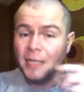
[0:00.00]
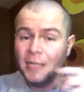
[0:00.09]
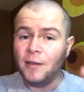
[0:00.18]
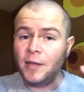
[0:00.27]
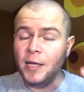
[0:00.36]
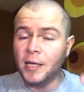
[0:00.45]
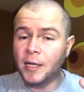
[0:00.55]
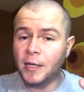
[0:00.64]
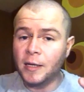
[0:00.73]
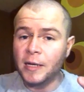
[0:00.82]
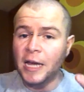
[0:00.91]

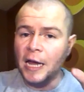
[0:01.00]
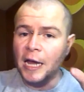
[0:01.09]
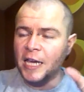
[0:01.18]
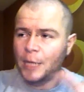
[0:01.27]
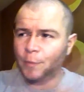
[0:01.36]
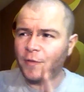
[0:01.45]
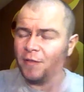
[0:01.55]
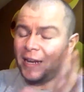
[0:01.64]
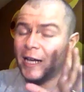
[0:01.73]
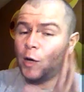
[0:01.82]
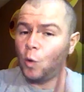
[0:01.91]
the get him if you
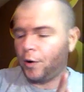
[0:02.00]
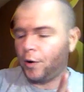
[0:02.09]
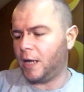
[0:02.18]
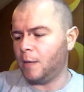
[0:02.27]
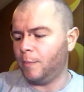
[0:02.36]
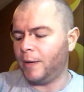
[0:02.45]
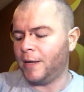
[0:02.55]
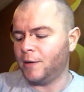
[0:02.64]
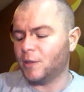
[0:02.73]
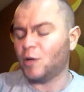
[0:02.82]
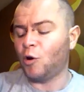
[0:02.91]
like quirky combiners,
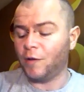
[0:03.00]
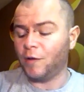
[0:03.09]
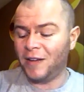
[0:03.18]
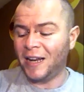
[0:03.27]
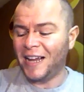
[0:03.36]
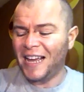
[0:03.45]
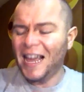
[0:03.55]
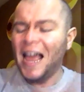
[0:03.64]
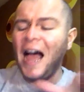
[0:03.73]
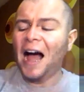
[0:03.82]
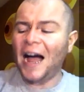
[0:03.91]
or if you like.
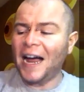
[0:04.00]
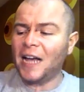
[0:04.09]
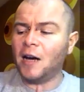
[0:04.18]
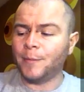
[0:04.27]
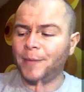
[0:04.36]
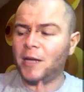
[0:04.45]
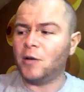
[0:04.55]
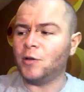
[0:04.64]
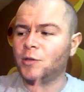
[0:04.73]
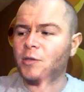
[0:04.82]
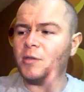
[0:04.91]
I got him
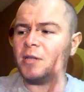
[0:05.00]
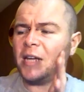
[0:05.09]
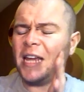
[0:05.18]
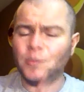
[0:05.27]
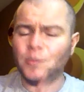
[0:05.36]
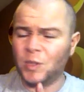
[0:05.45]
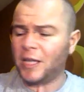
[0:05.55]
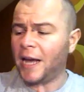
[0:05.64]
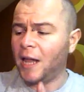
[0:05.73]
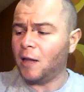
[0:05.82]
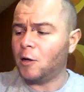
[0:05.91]
because he was a
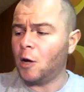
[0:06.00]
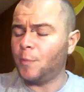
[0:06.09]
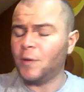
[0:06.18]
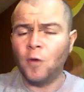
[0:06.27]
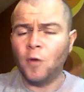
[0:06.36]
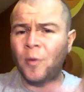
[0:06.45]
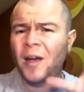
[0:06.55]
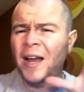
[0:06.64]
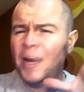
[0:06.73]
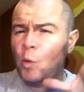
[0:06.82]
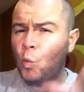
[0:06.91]
helicopter former, and
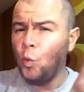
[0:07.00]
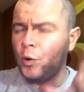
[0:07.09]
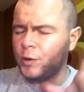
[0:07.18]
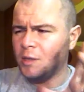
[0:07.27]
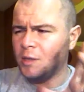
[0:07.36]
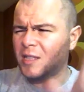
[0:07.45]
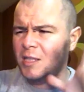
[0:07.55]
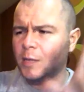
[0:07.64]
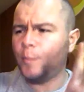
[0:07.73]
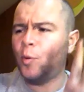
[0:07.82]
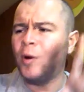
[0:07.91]
I wasn't
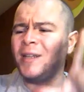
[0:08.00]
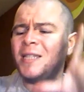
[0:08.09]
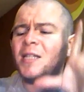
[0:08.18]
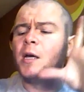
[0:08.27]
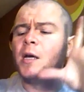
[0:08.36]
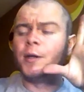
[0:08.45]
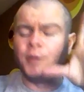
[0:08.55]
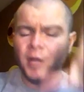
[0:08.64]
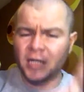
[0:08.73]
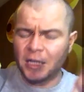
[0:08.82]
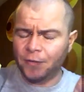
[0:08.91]
disappointed.
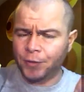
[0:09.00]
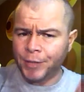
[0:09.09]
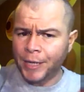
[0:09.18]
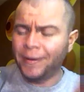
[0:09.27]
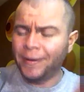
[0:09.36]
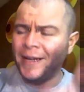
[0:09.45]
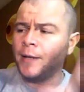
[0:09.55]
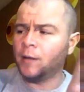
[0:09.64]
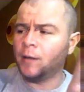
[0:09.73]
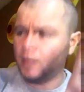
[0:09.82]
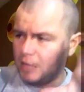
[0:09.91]
Not even nearly.
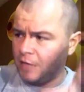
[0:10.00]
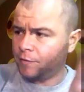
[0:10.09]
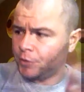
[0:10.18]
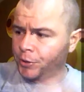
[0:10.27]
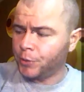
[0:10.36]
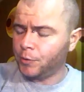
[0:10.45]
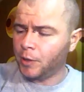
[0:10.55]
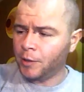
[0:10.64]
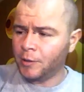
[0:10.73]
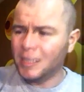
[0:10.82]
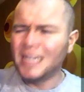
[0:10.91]
Not even know how.
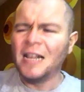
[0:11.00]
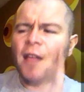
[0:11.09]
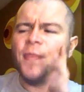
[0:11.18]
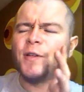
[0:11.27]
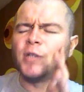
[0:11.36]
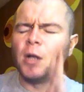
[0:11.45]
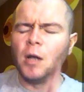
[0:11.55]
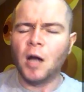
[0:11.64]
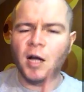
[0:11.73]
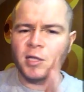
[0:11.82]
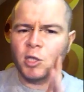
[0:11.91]
There's
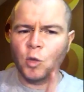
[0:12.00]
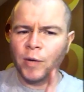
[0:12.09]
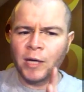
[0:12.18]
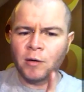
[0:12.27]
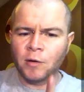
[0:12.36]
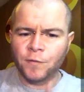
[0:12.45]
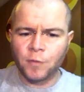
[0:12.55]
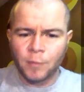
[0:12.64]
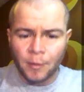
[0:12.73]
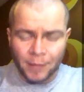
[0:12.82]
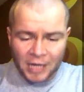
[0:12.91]
lots going on from. I
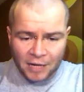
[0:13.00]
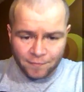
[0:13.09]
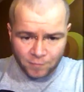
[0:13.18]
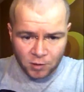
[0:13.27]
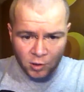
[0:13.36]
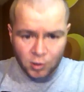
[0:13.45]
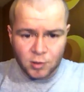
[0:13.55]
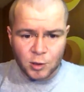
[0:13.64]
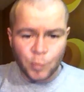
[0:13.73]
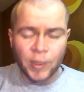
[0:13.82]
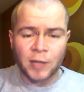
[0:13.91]
mean, I've just
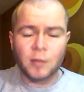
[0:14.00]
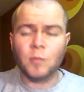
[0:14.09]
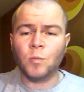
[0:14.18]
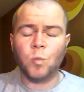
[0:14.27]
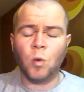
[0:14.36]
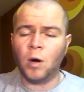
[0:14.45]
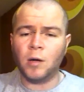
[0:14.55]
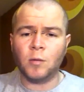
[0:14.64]
spent what